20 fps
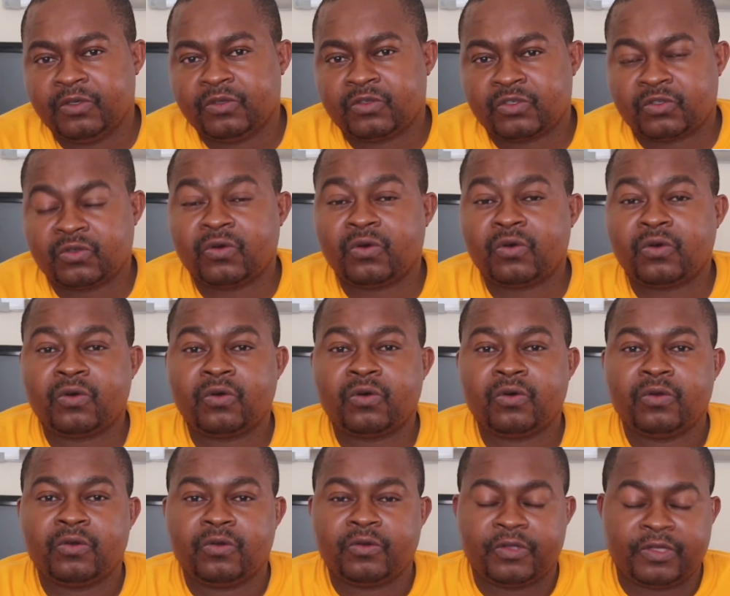
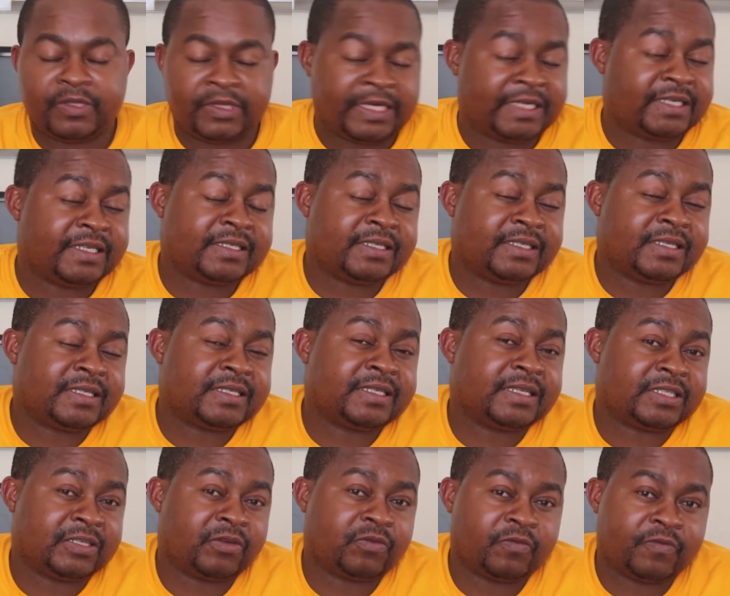So that is as a
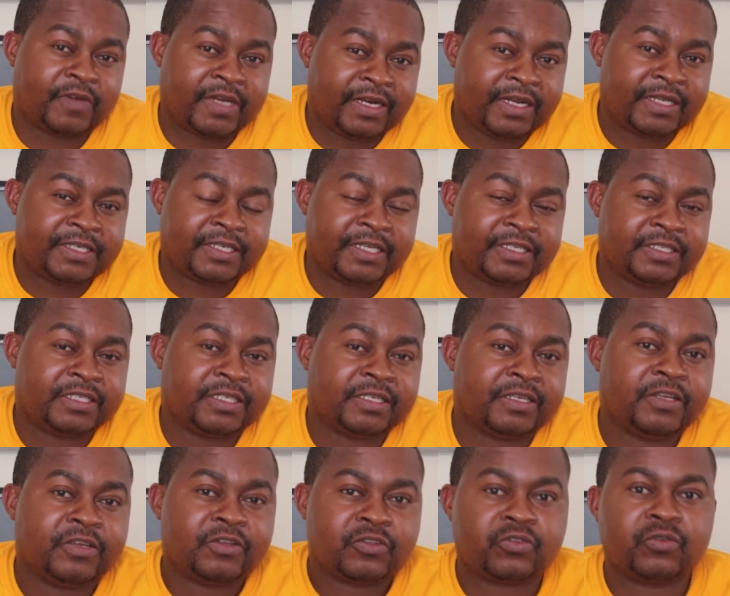result of undercharging.
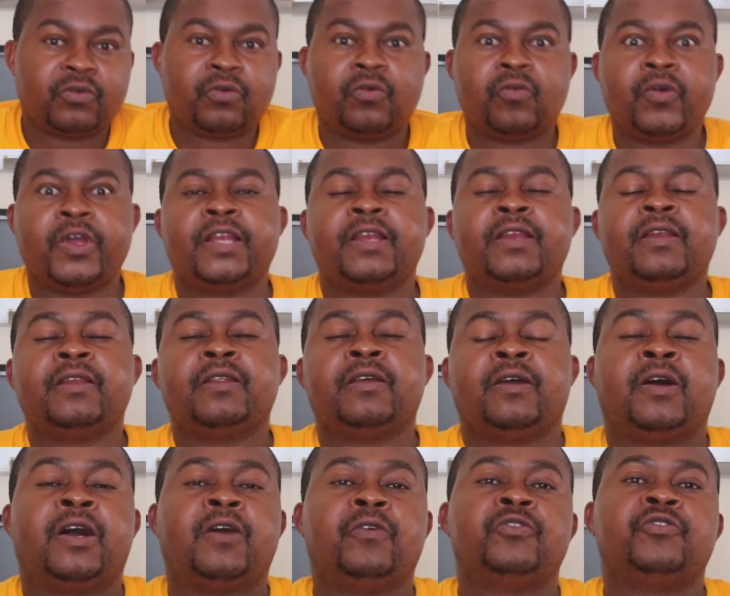So
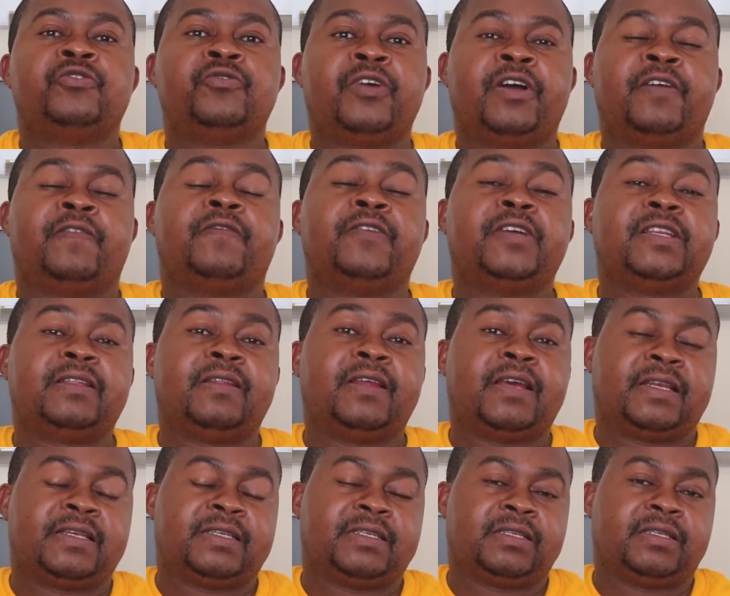how do you avoid
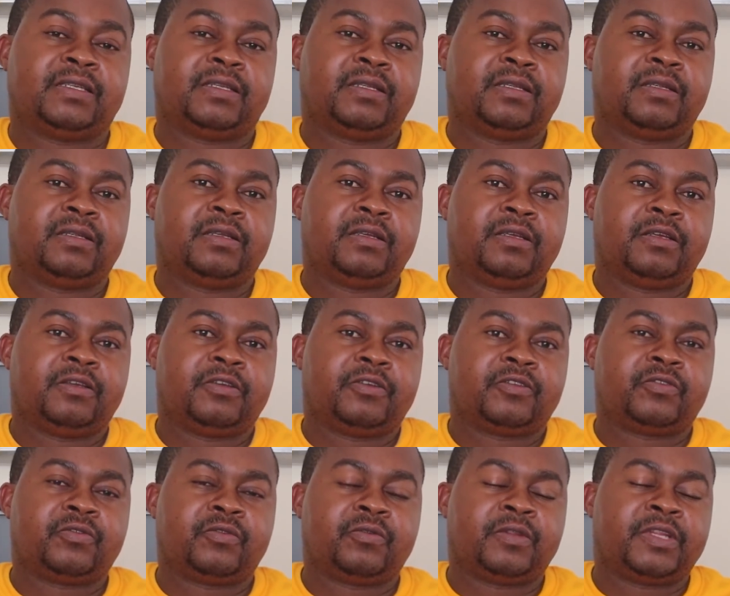that?
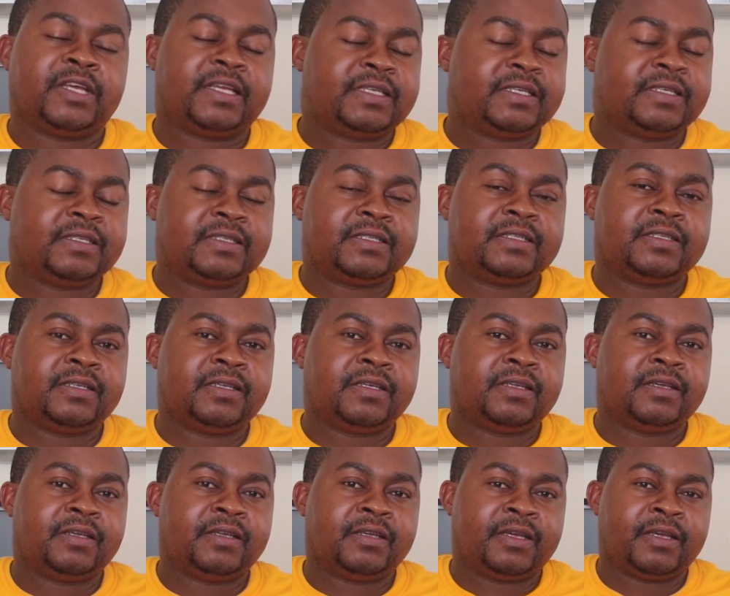So that is
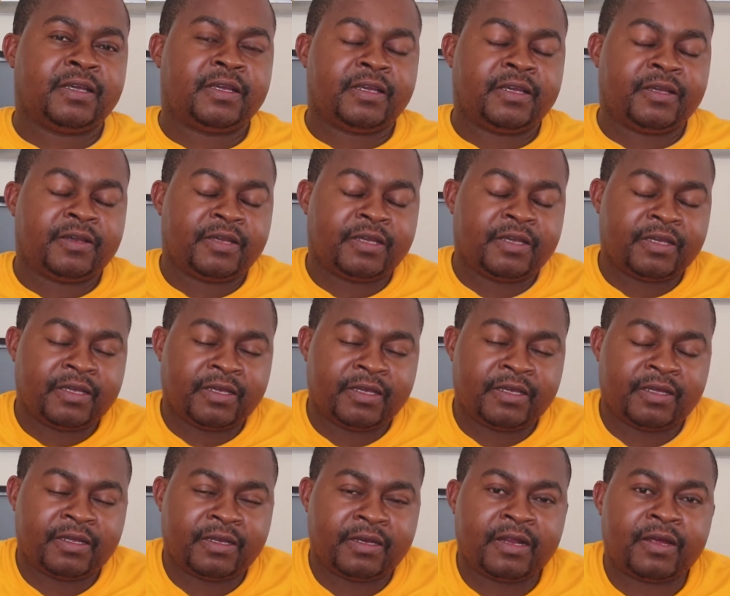
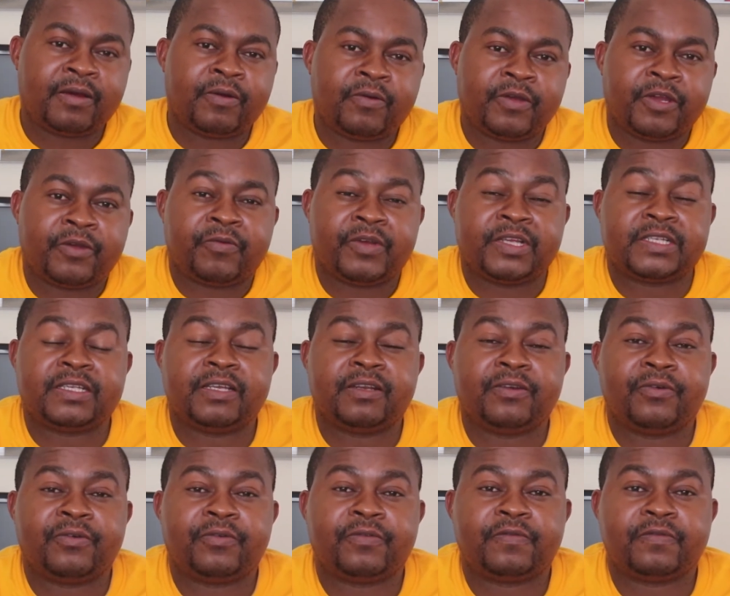now a question
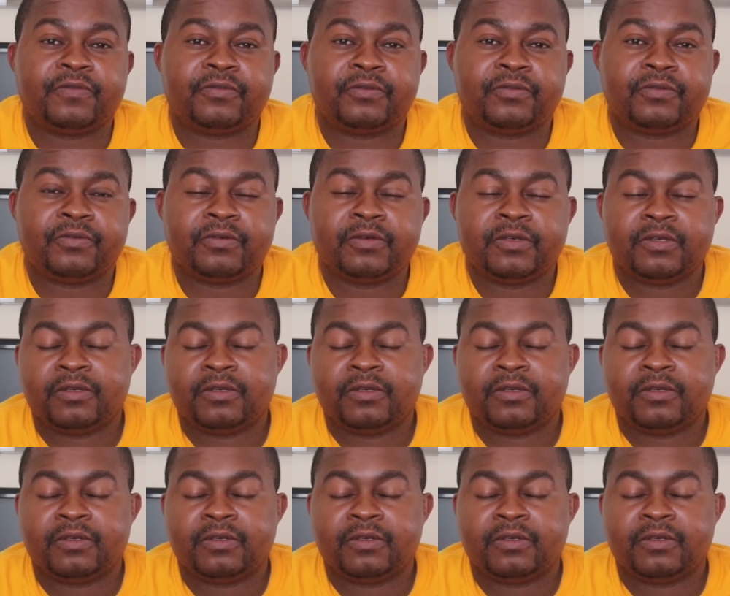of